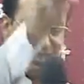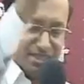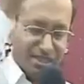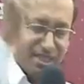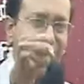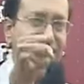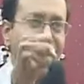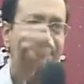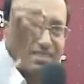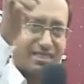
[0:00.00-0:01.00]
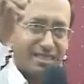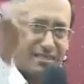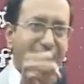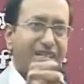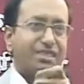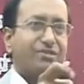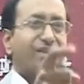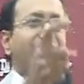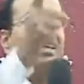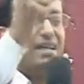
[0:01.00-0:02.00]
Jesus Christ will